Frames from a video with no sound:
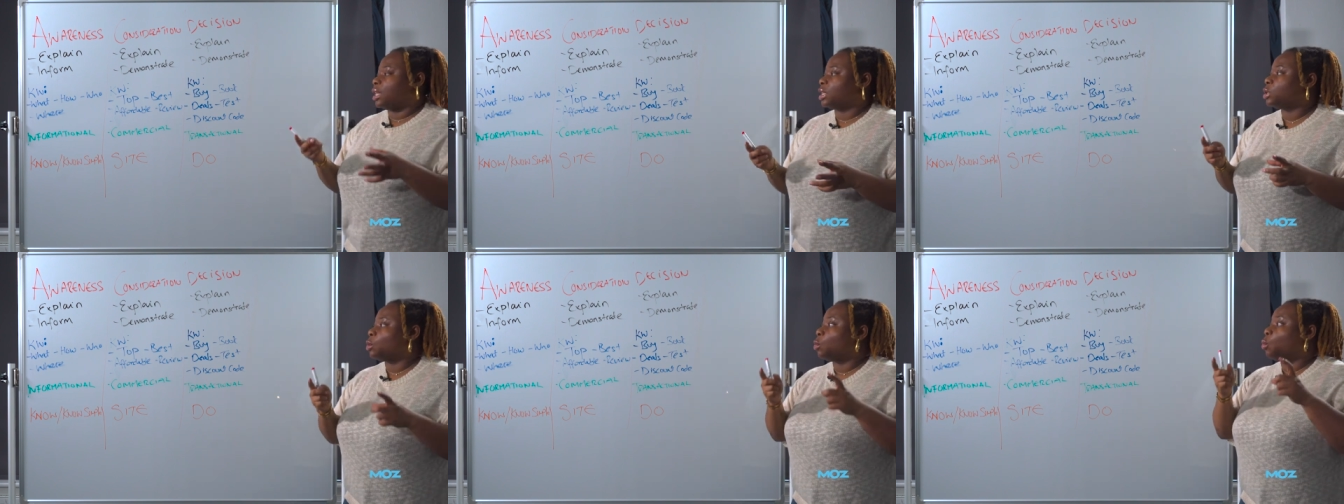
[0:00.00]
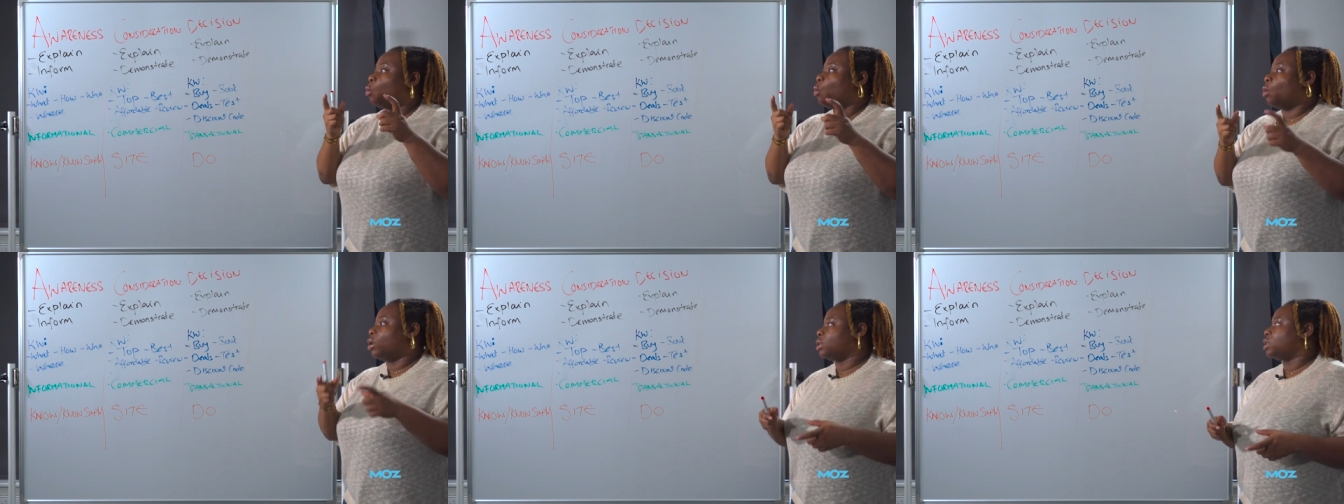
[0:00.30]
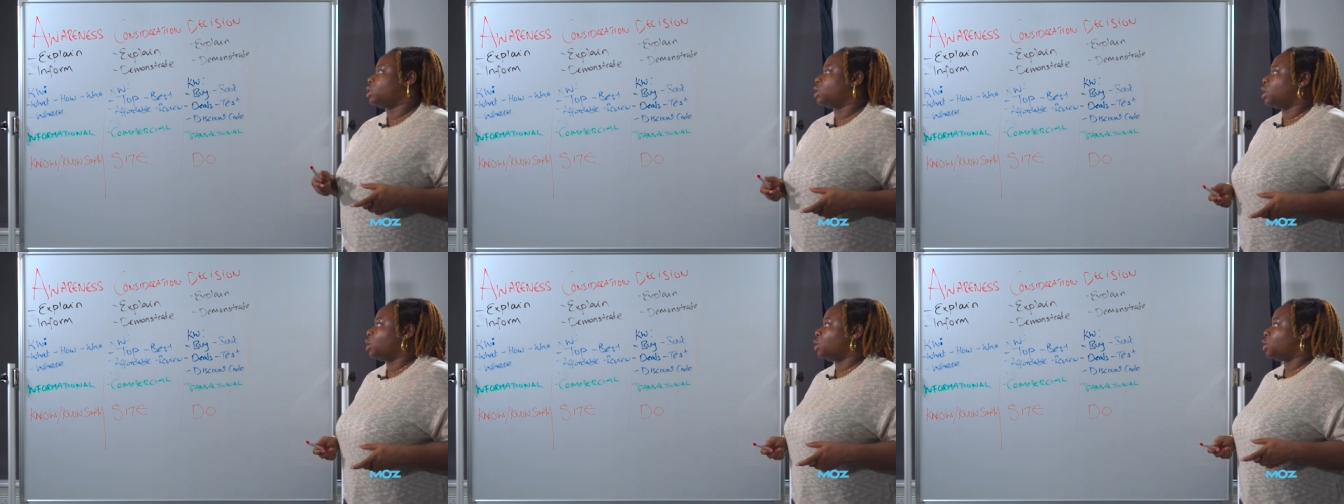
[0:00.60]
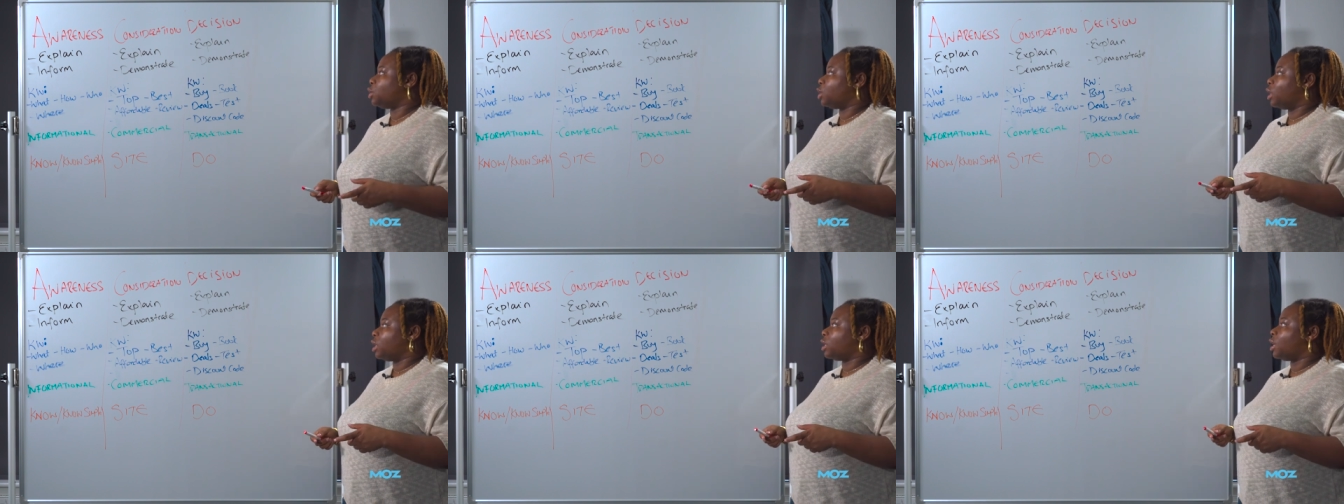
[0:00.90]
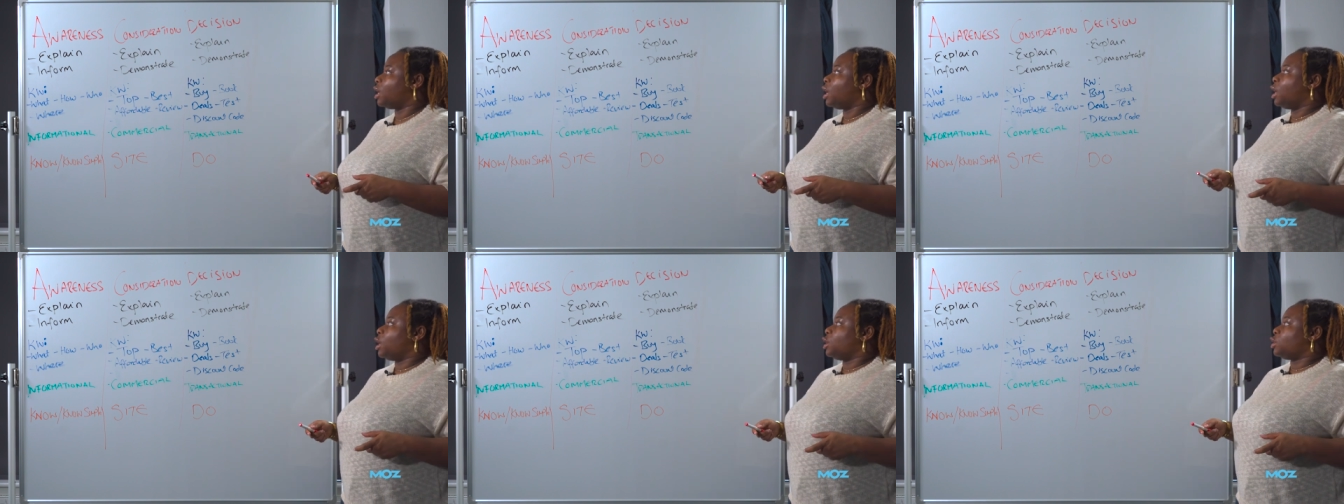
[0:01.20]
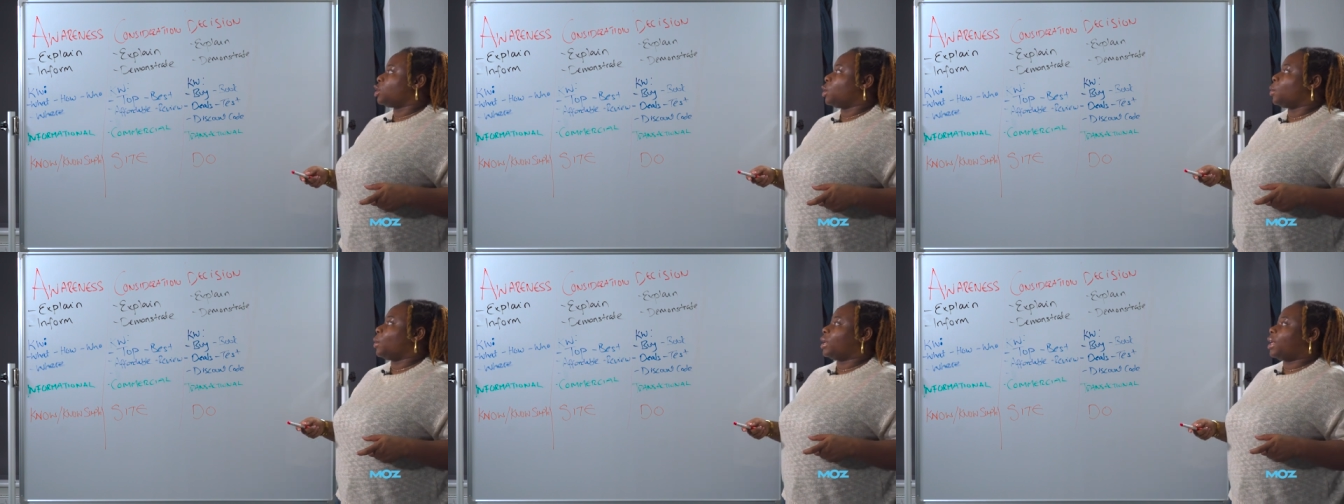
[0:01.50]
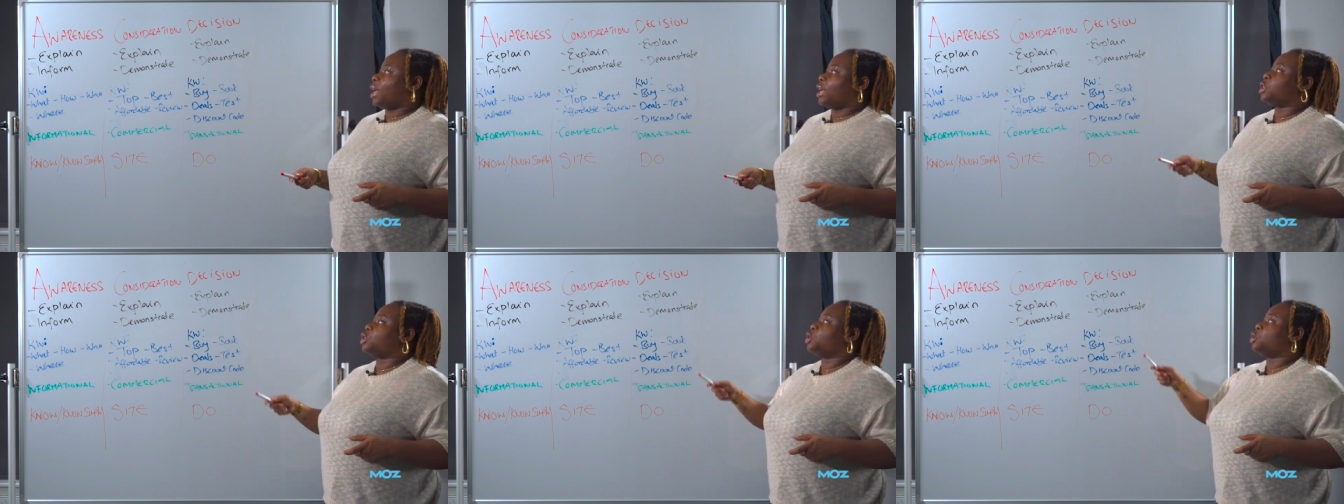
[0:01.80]
this one solution. So
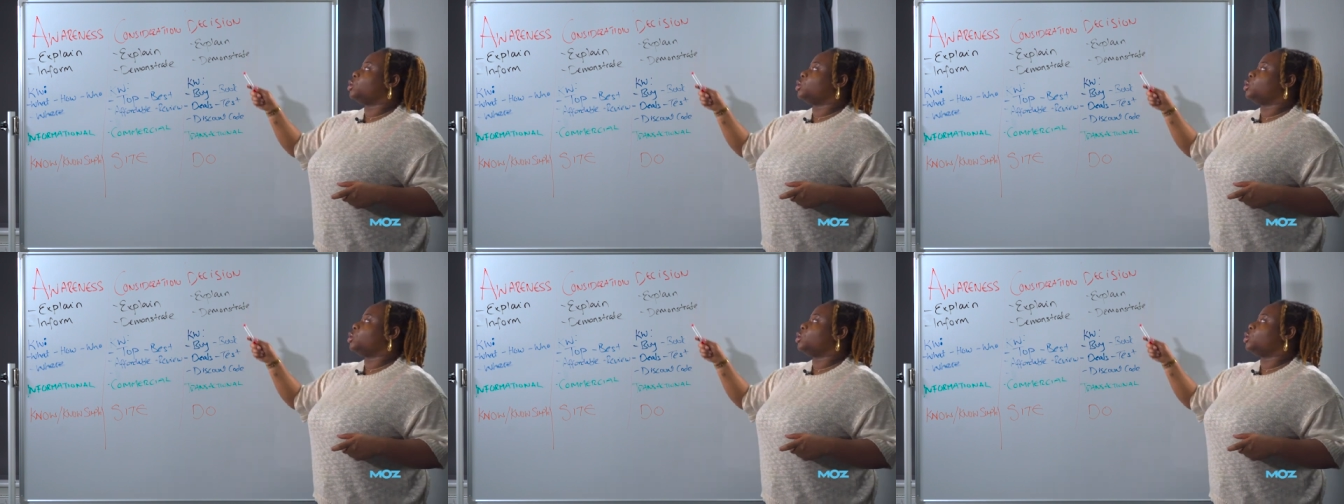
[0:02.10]
again,